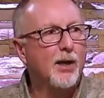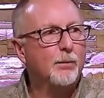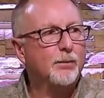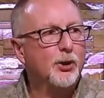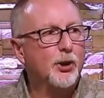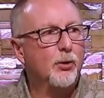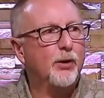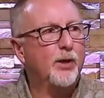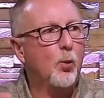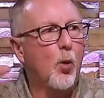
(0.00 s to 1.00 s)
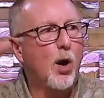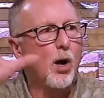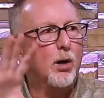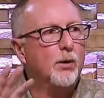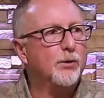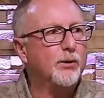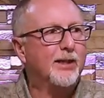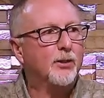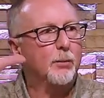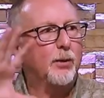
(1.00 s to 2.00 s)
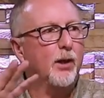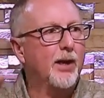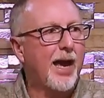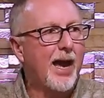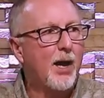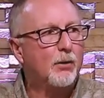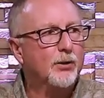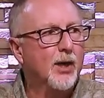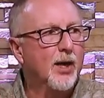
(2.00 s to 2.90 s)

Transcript: up children in walls as they're building a house.